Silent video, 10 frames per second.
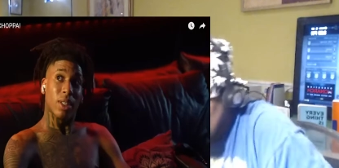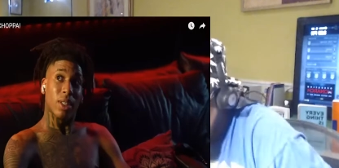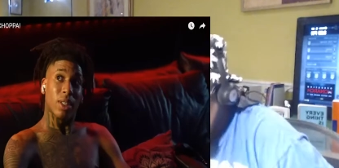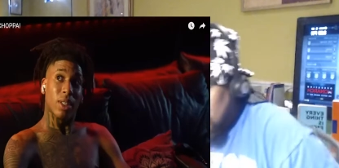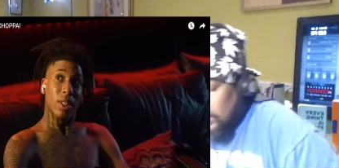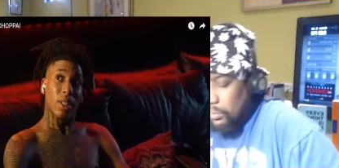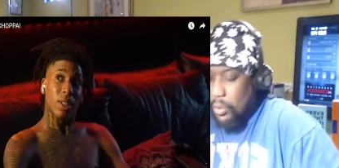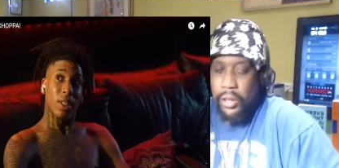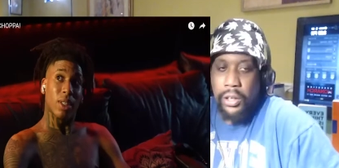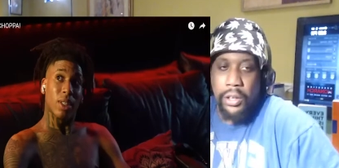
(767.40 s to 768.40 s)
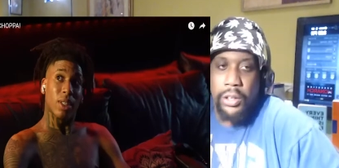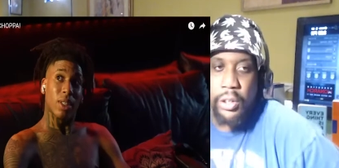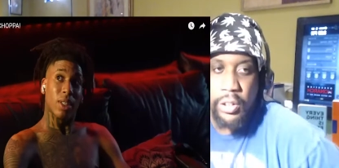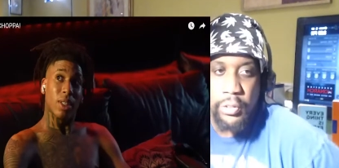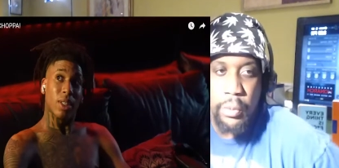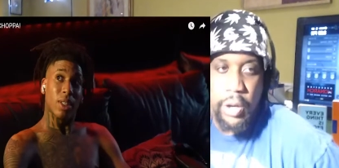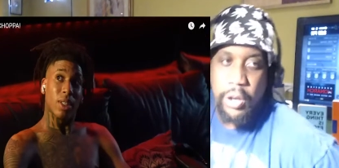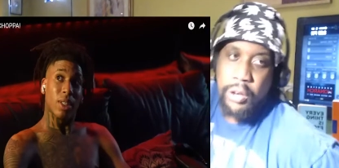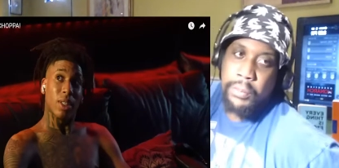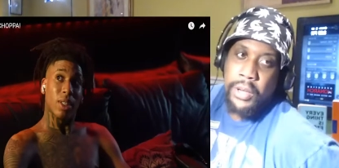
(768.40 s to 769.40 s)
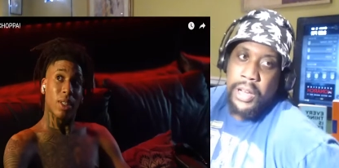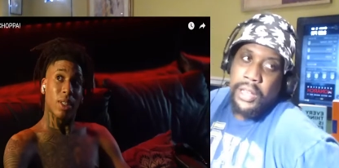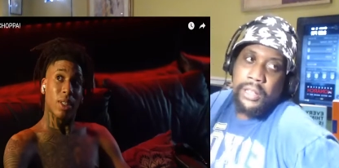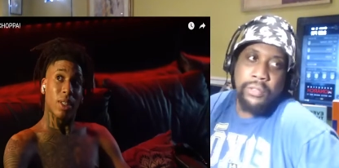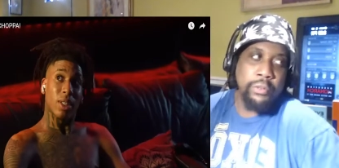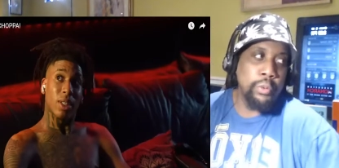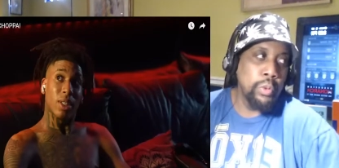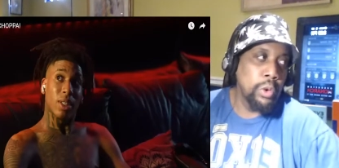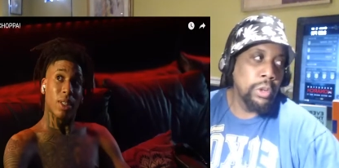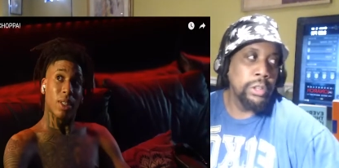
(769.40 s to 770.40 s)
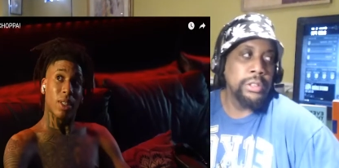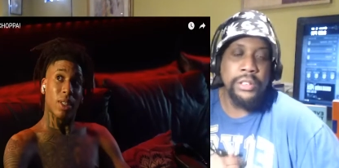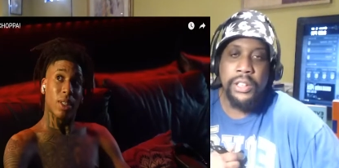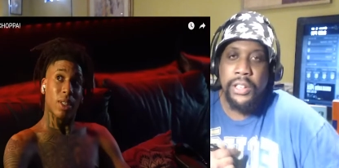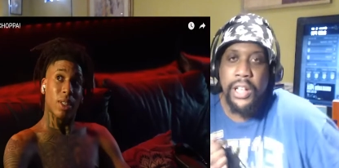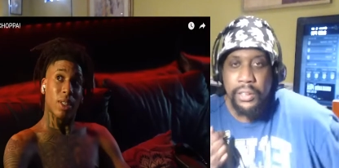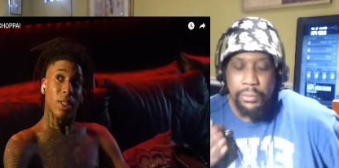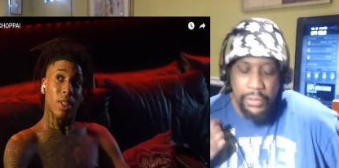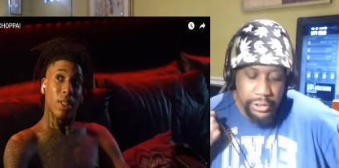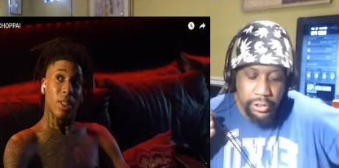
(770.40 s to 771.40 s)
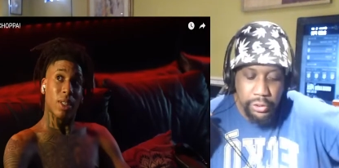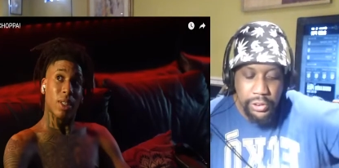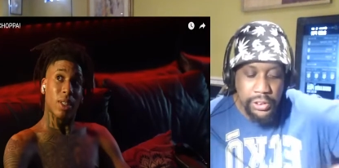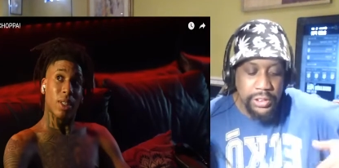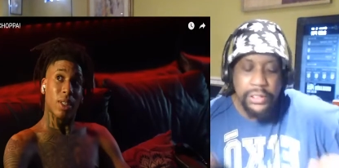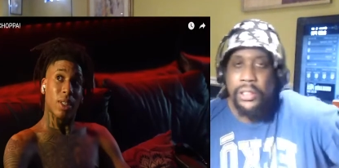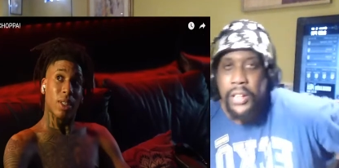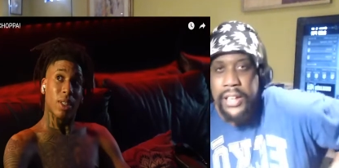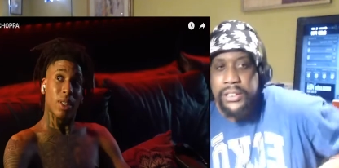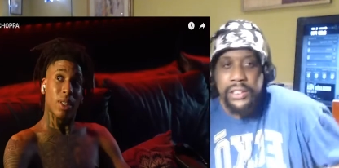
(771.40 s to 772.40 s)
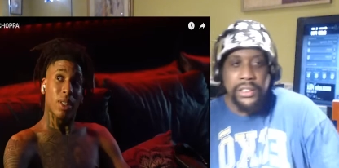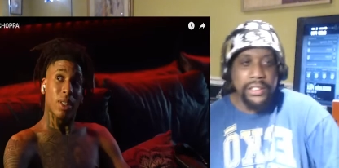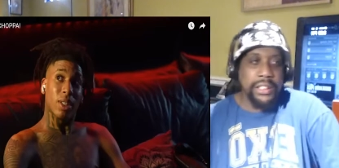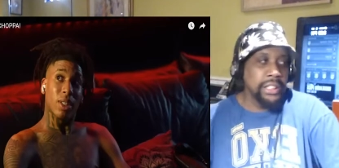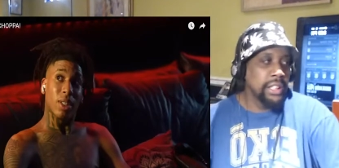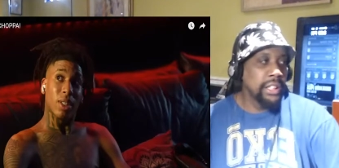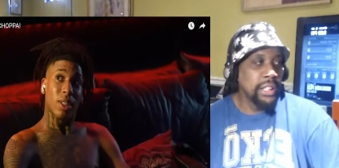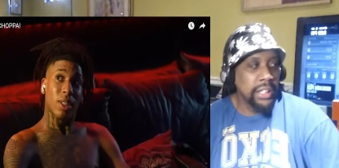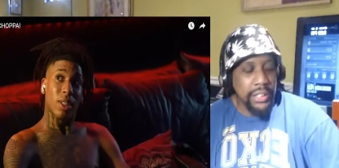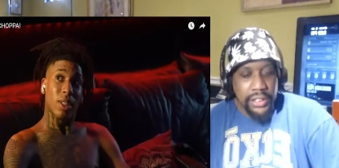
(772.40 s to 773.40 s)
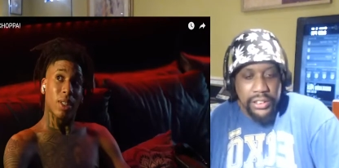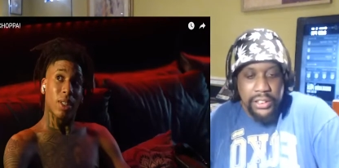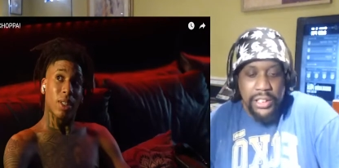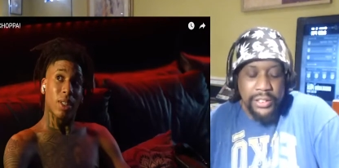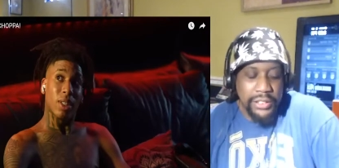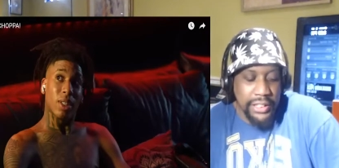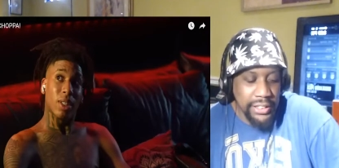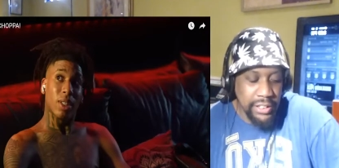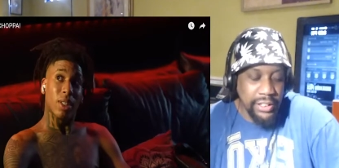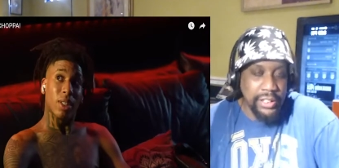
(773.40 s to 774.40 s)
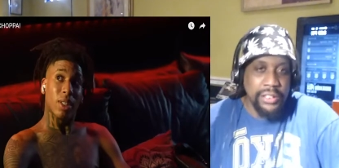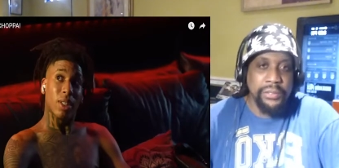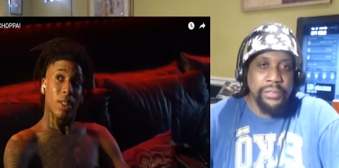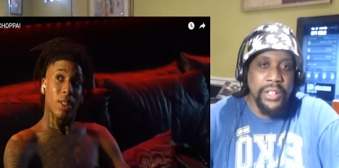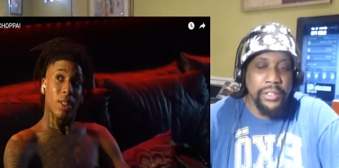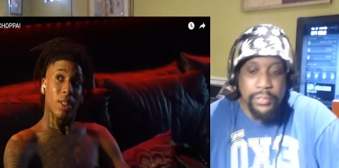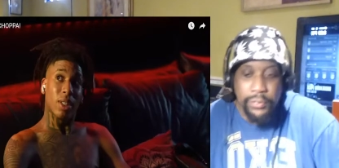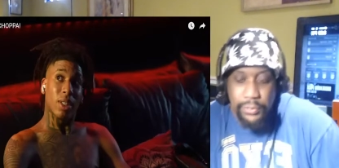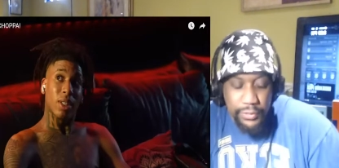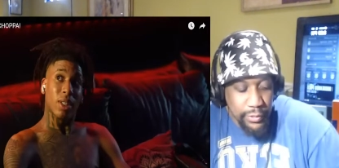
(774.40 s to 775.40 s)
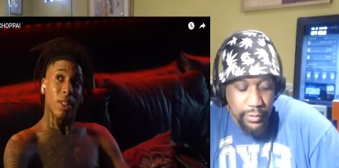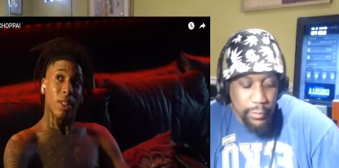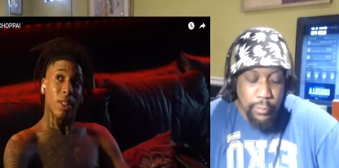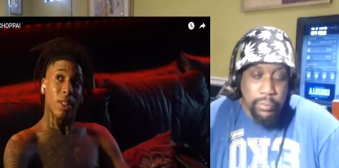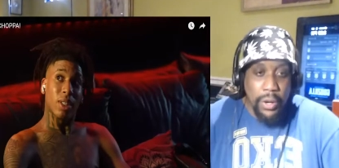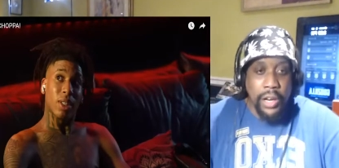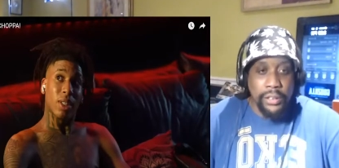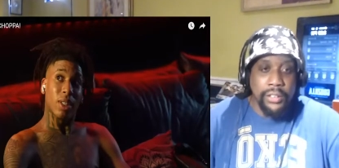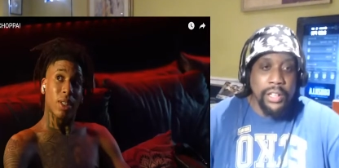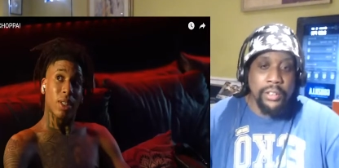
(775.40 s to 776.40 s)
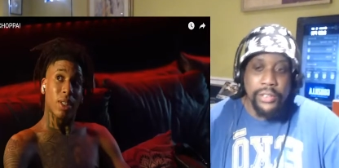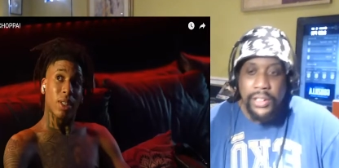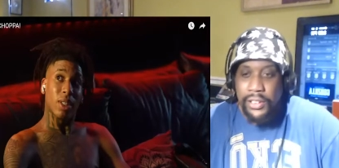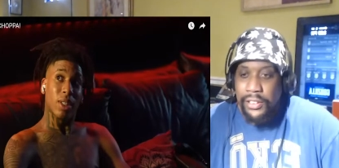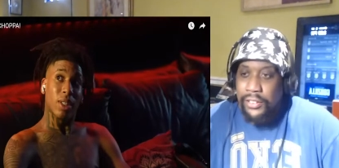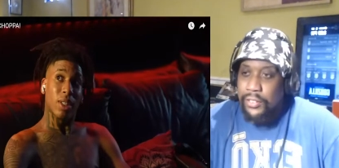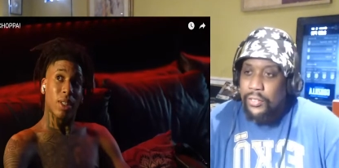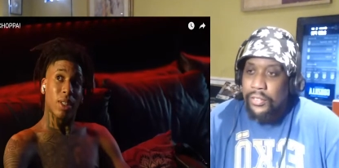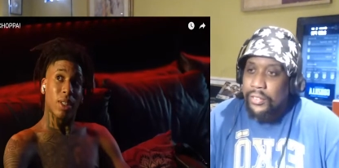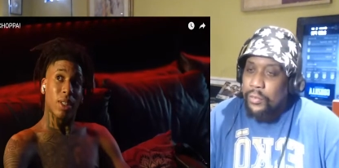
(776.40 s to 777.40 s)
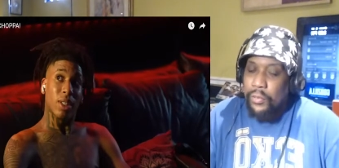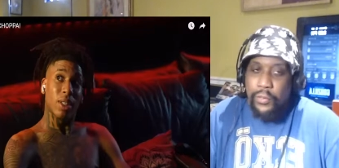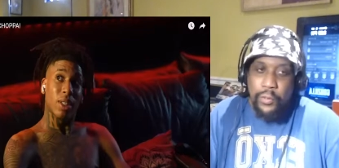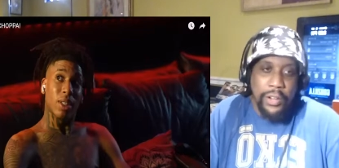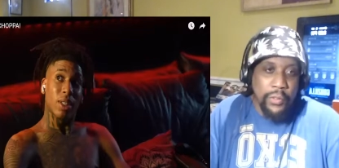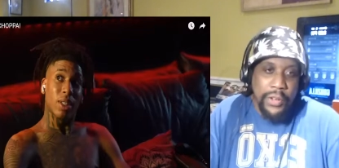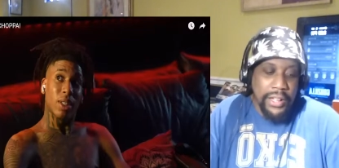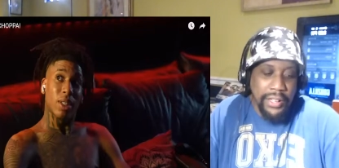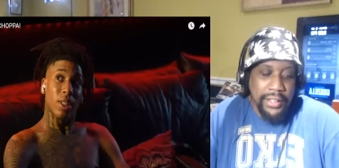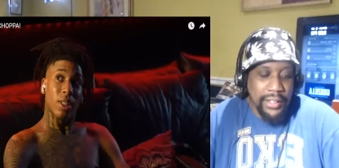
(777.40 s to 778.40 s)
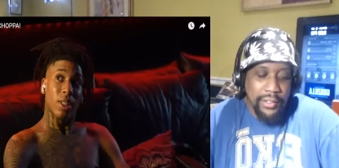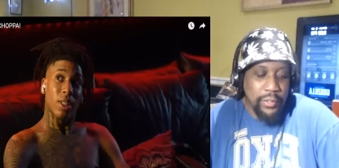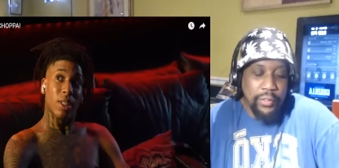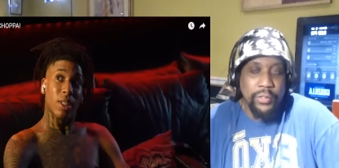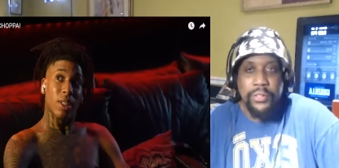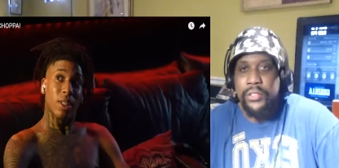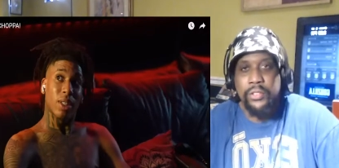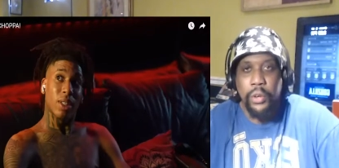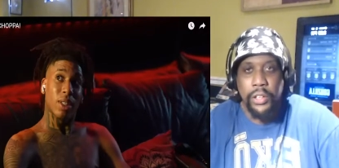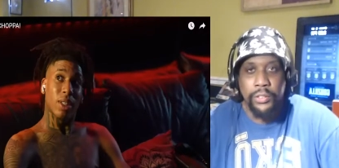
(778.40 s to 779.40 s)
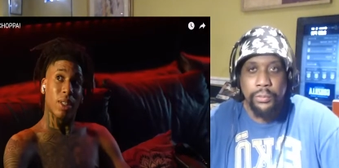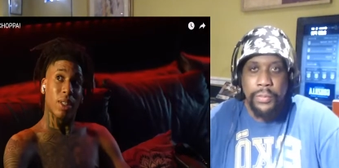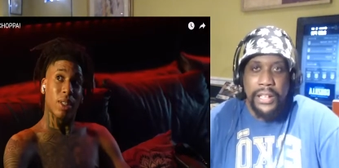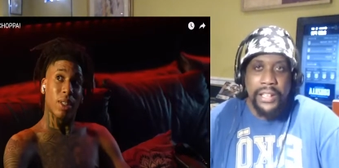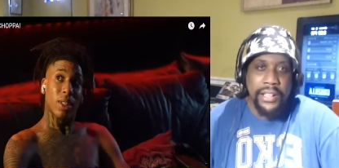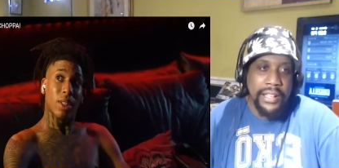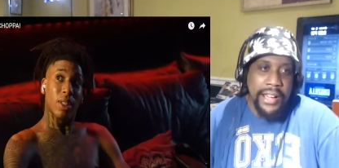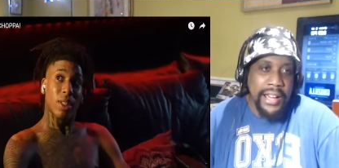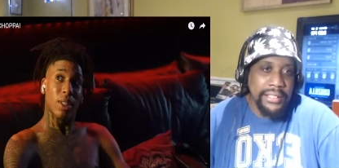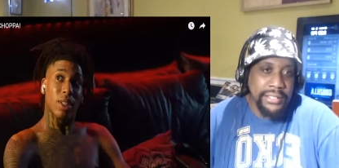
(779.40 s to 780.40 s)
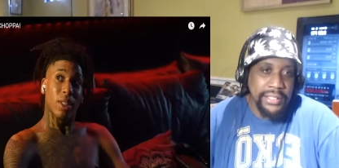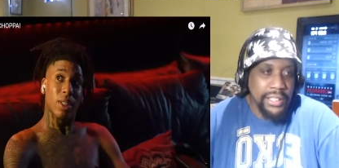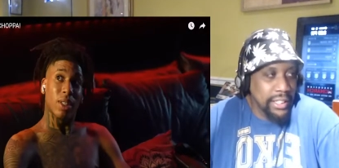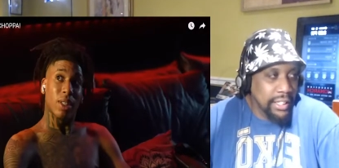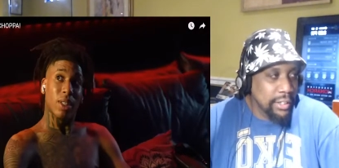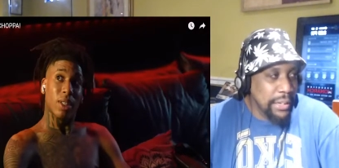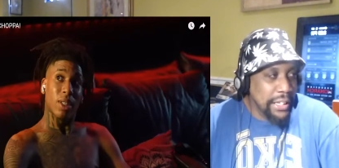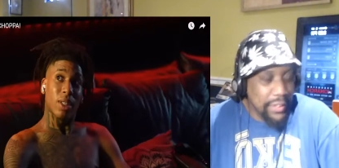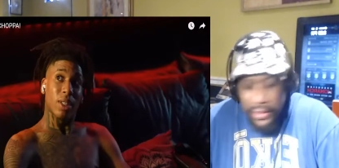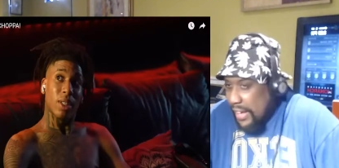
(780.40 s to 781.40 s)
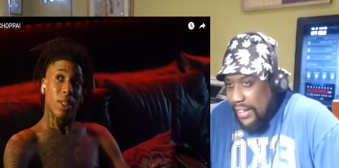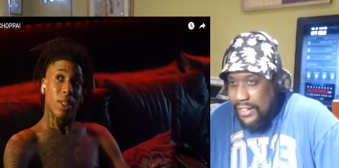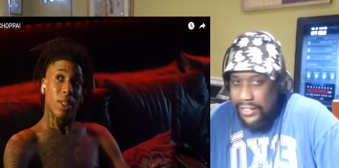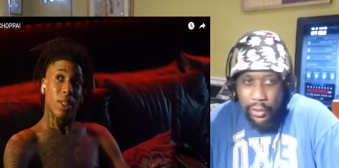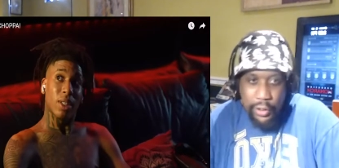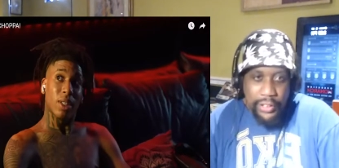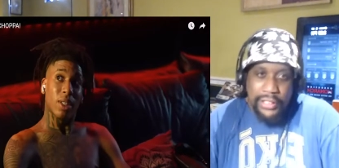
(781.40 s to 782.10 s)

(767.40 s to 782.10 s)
Speaker 1: more, it's more urbanized, rural. You see a lot more trees and grass and shit. It's not like, oh, it's brought down and runway. Stores making gas, make like a whole the,